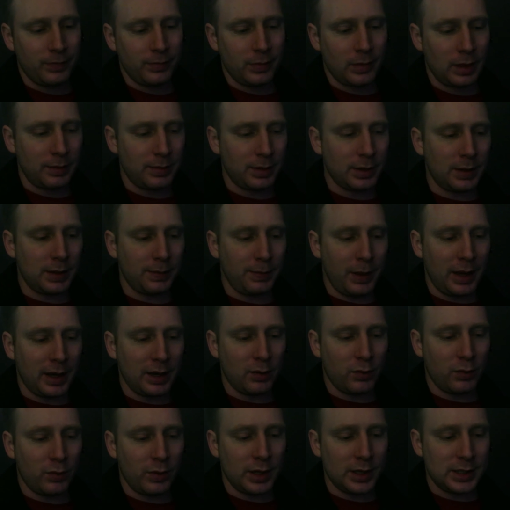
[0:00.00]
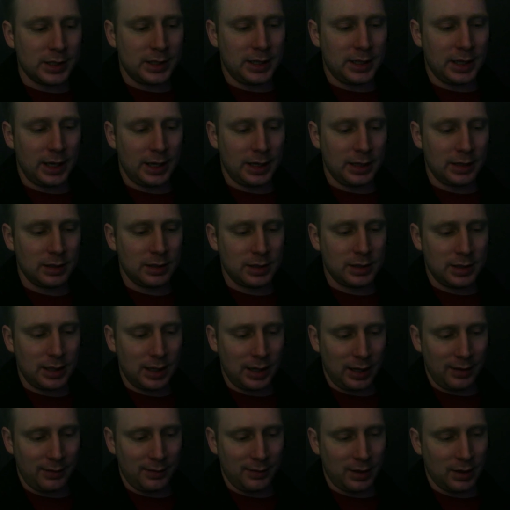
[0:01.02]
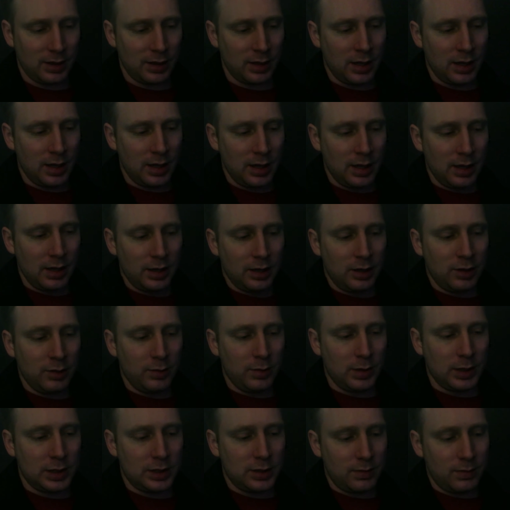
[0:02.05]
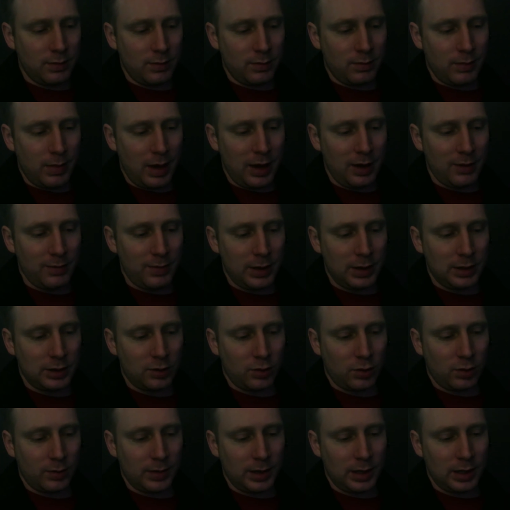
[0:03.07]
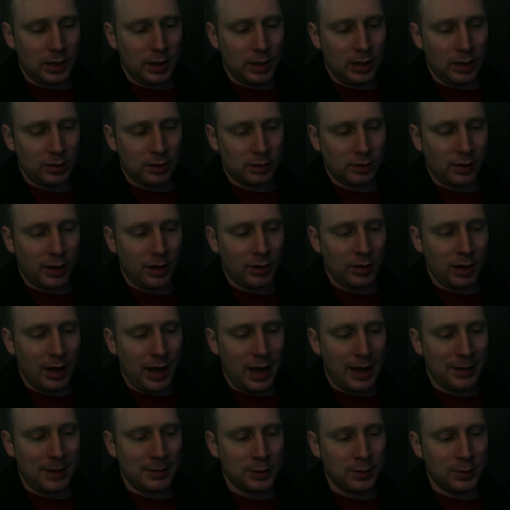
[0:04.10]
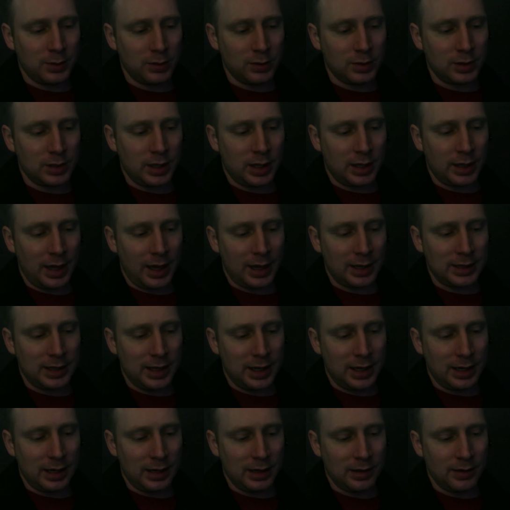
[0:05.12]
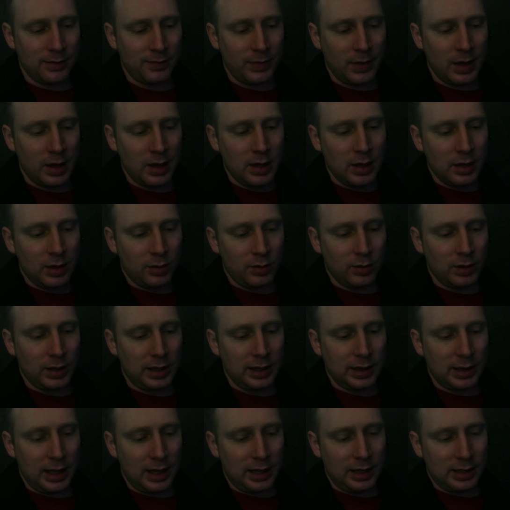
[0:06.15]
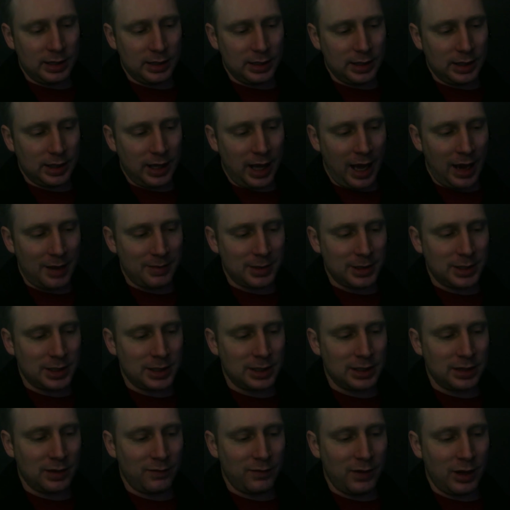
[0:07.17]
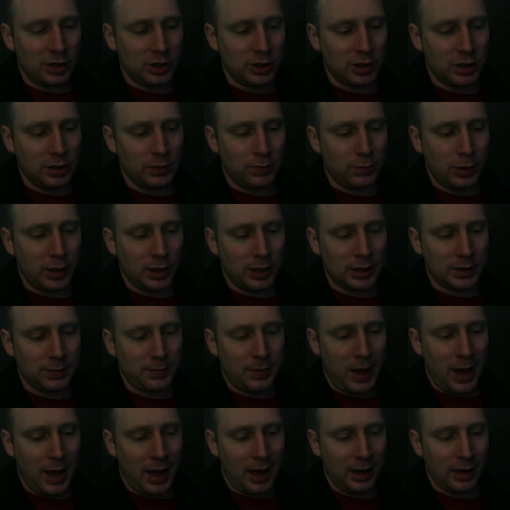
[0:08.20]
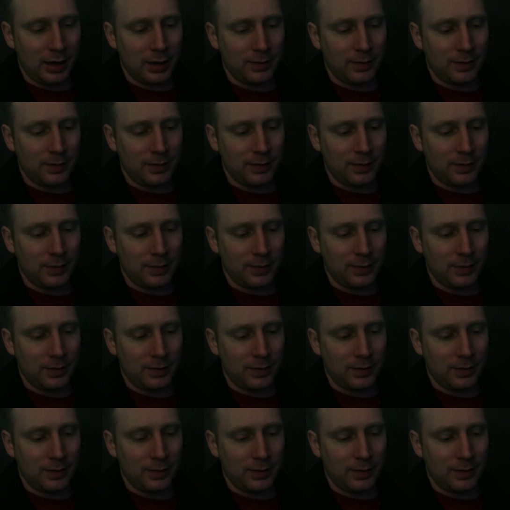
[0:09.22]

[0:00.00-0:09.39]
But the planet was dead, said Ava. Humans may have been dormant in the underground labs when you saw that data. Only later did Cadmus's inventions bring us back.